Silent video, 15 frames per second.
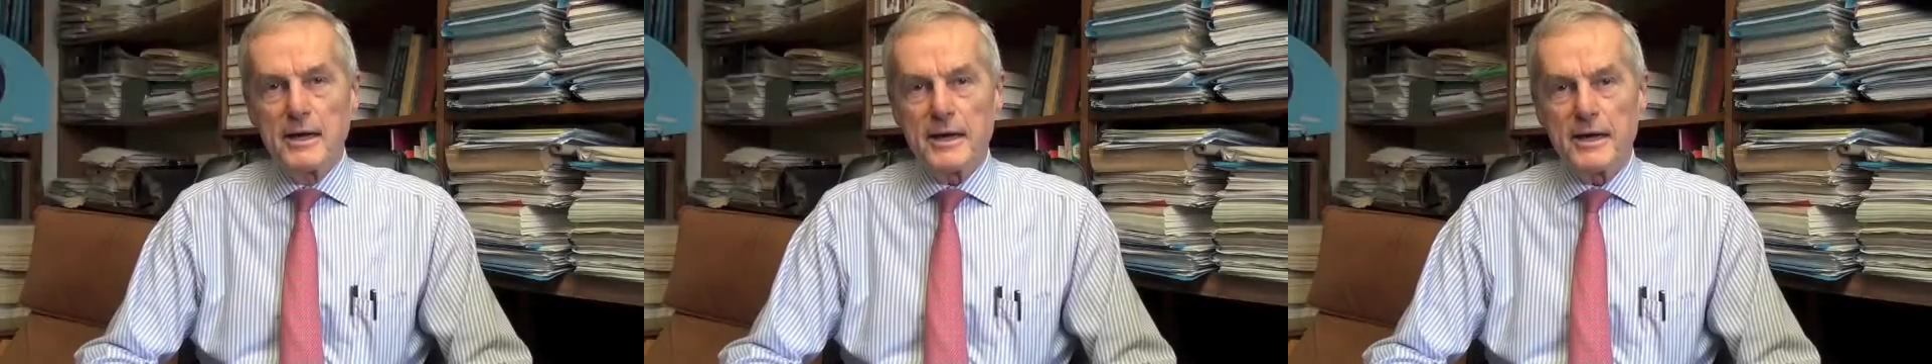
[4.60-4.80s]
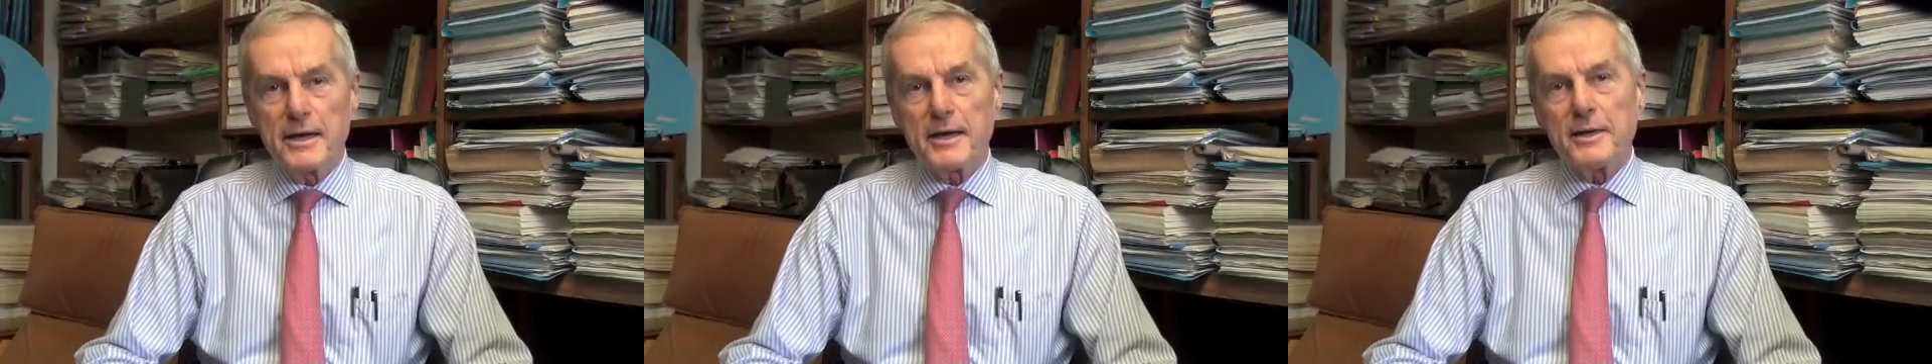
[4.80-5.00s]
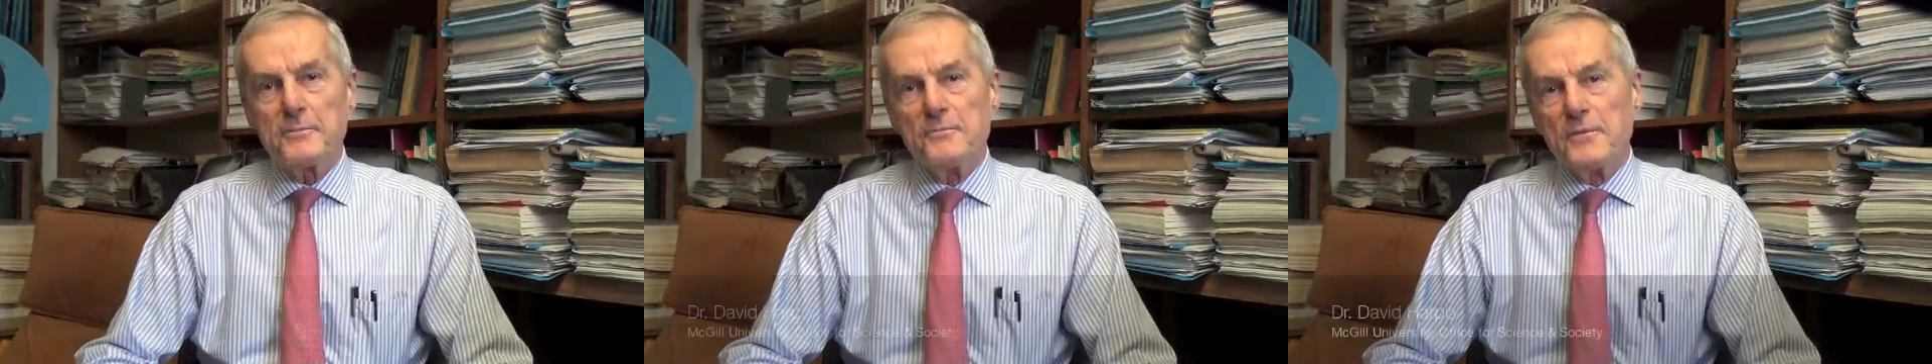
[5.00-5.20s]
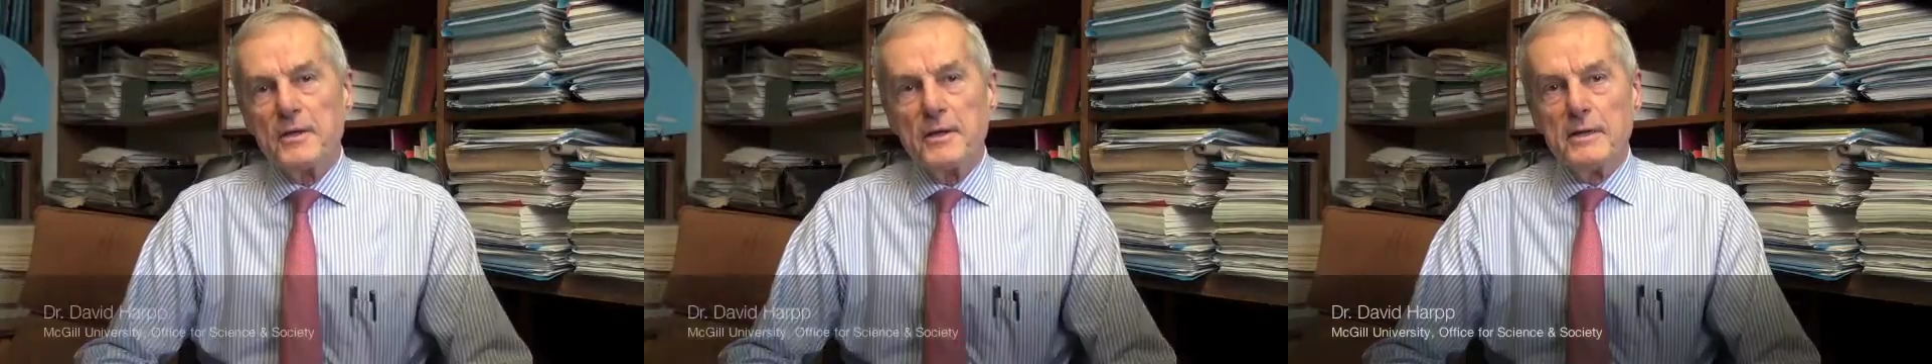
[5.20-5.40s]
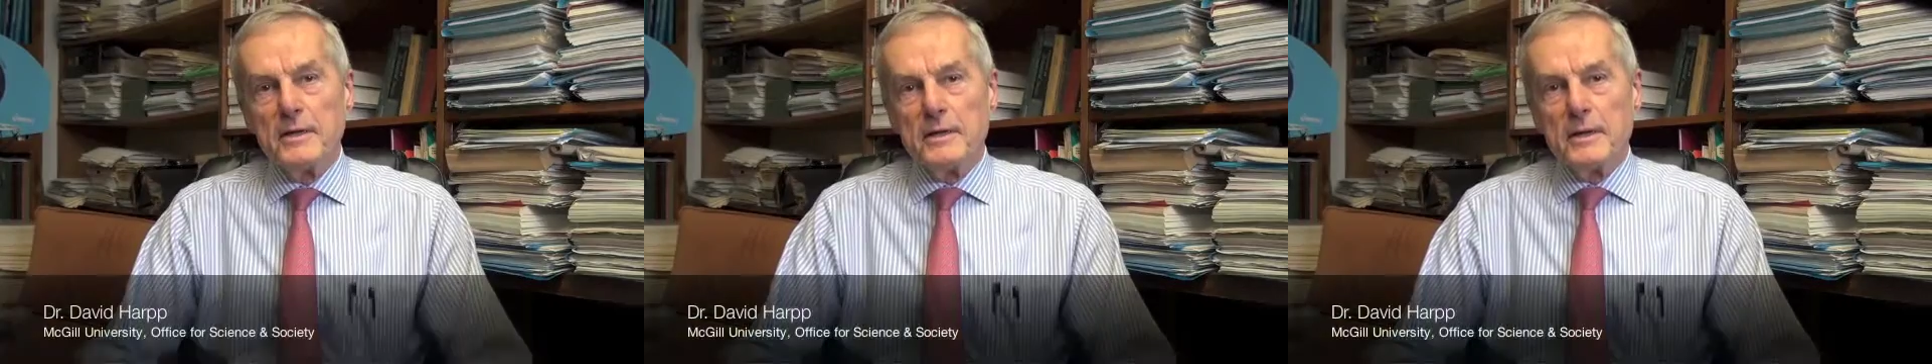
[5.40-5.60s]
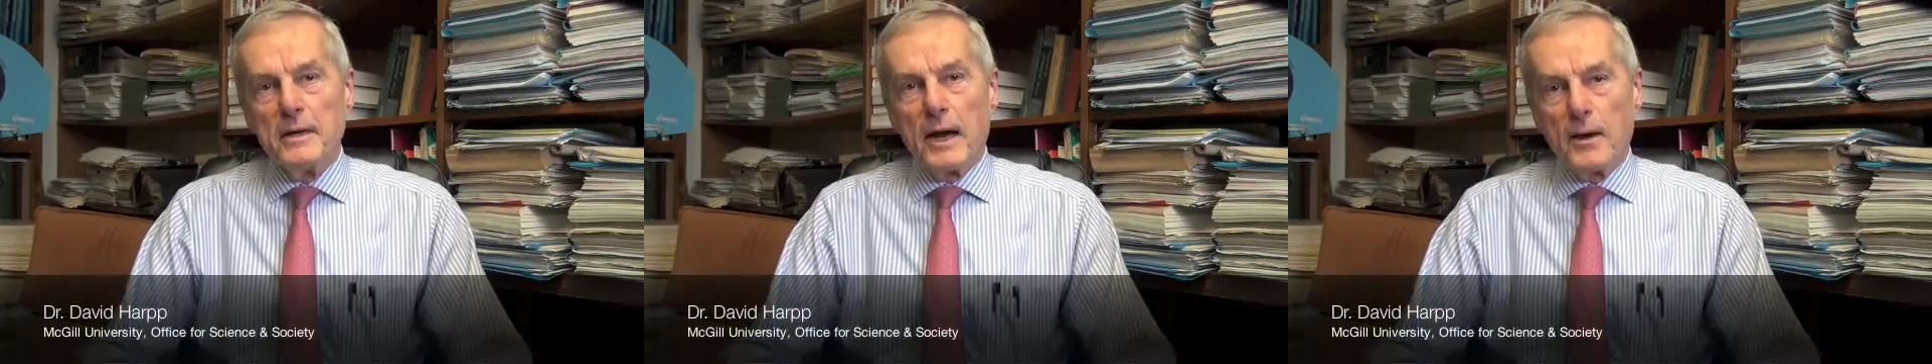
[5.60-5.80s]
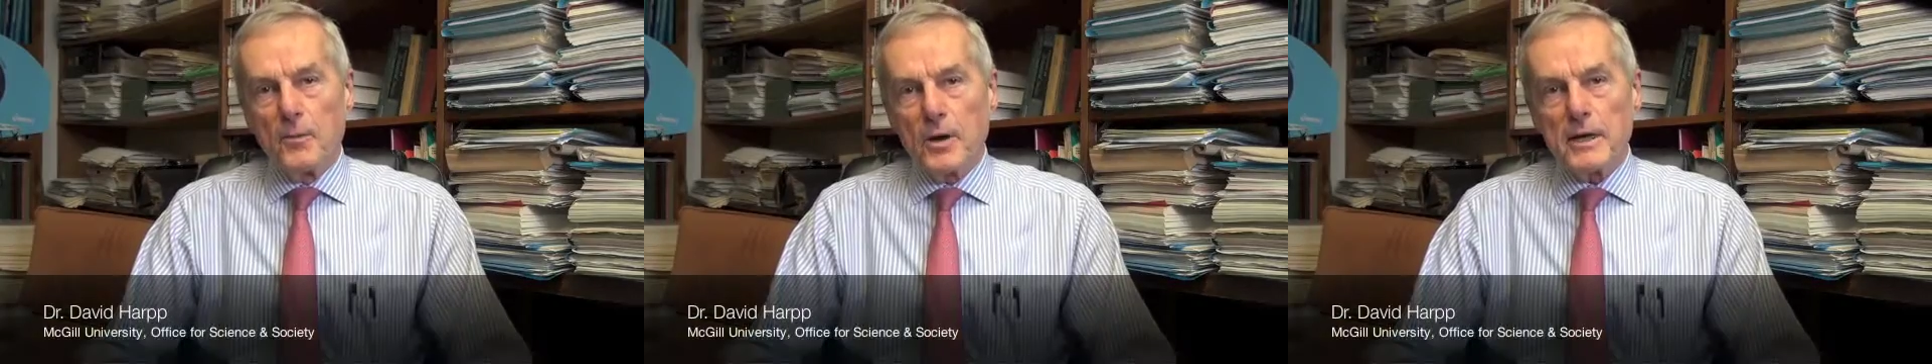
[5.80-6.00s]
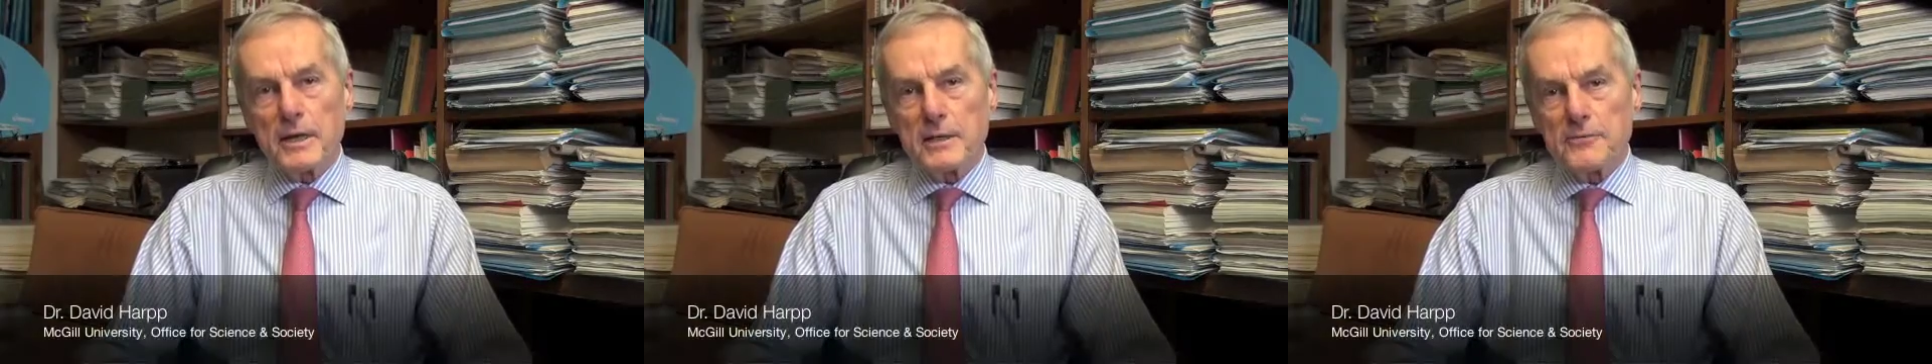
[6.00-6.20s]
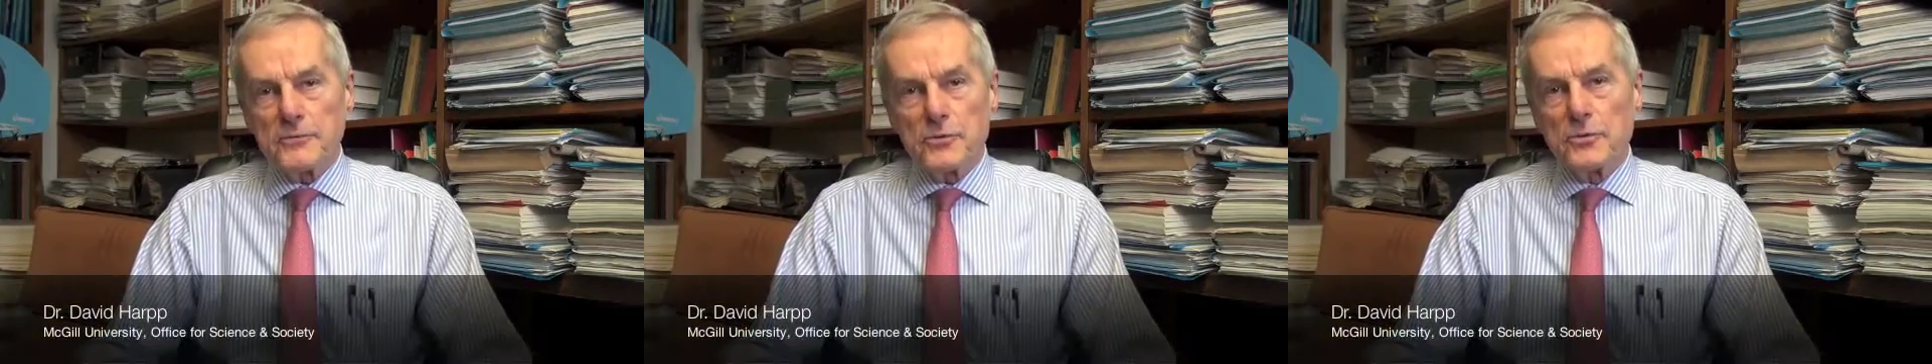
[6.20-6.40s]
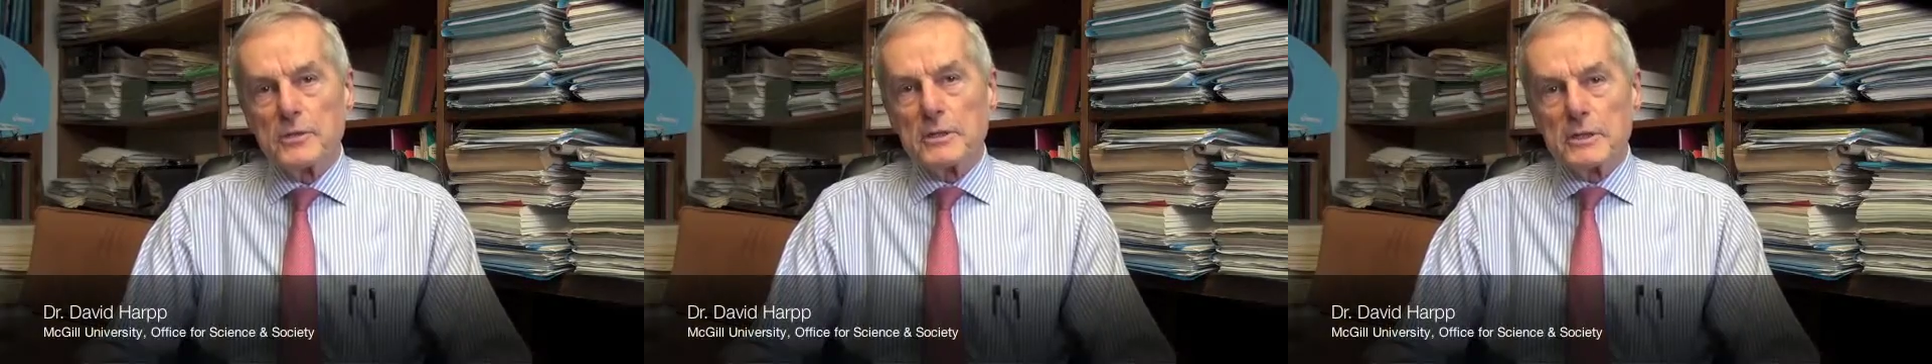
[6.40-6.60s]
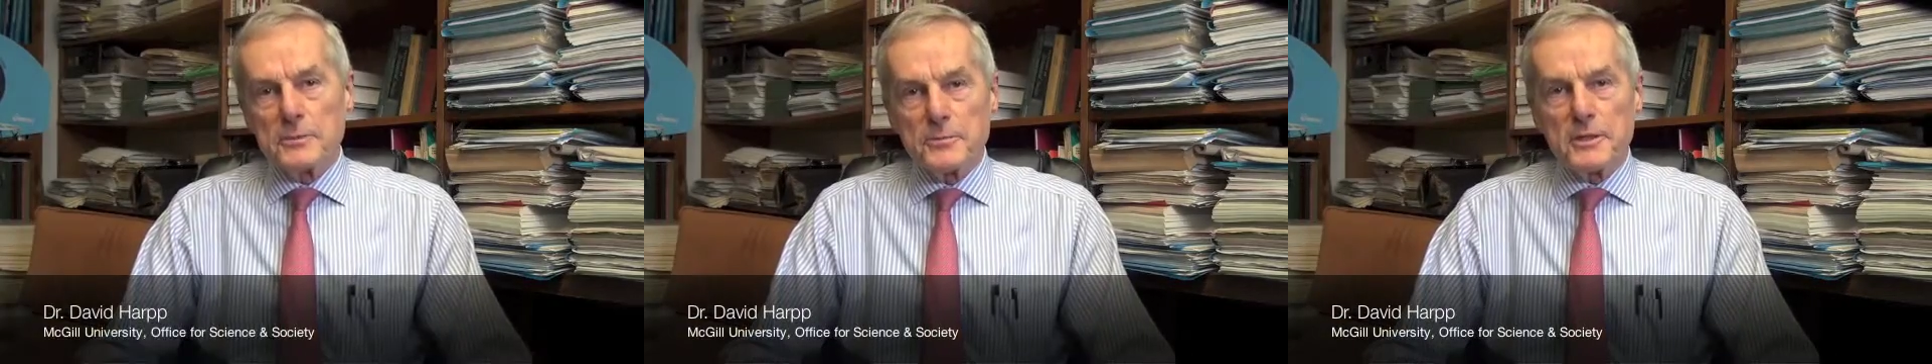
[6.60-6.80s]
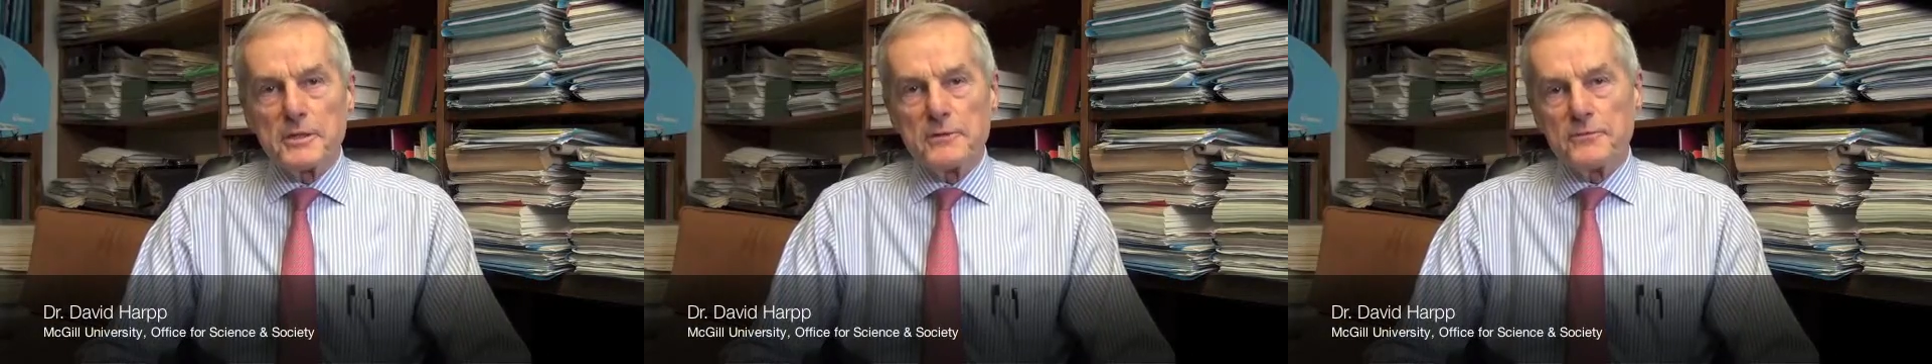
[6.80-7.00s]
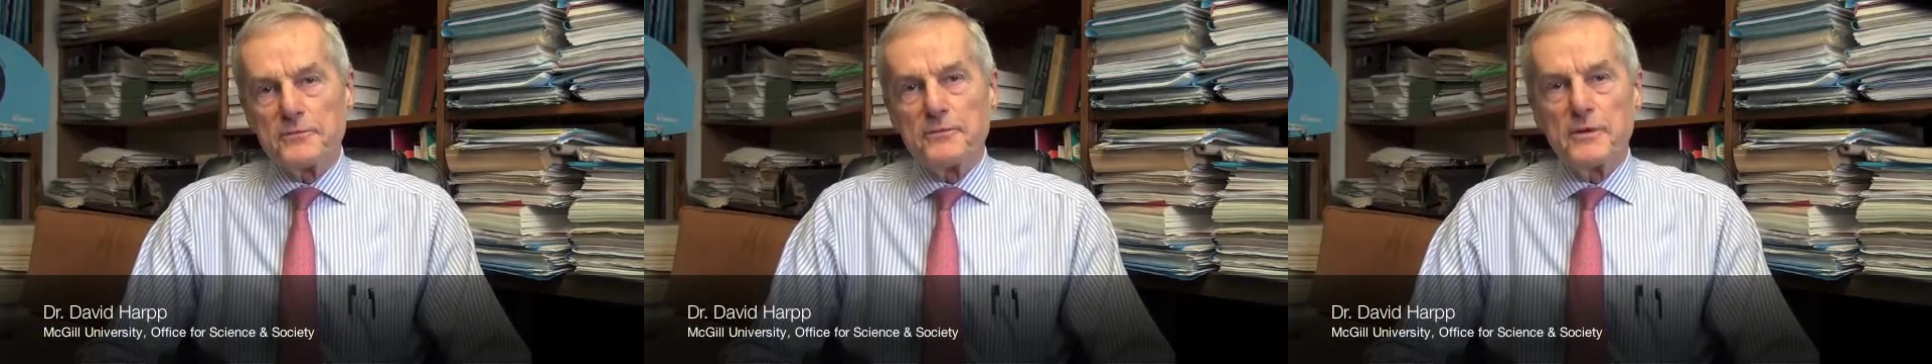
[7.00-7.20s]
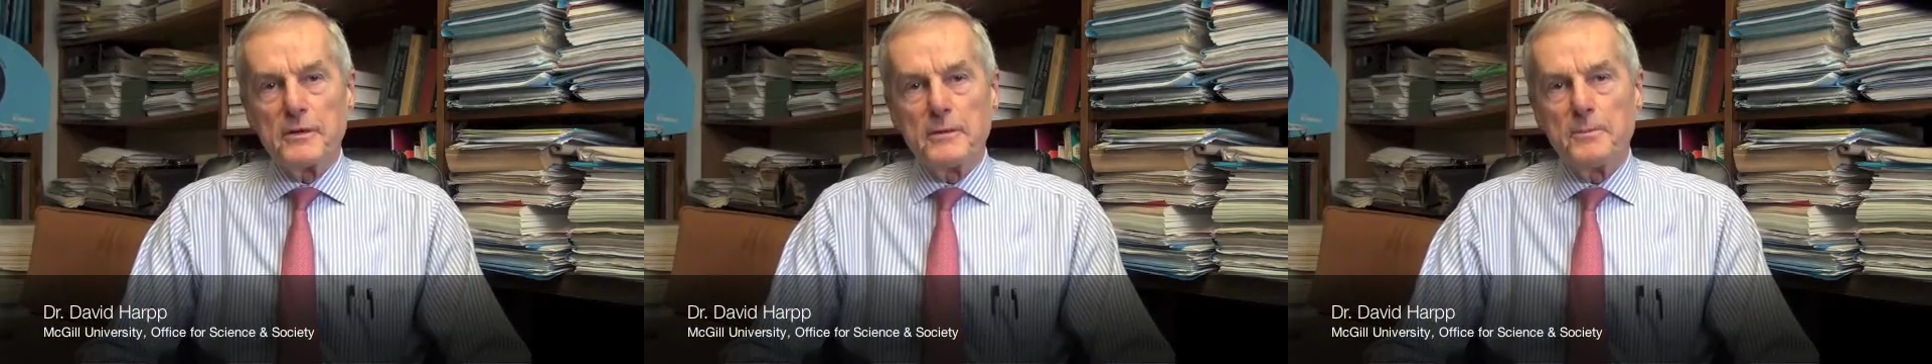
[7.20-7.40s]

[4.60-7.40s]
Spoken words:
Hi. I want to give you a little bit of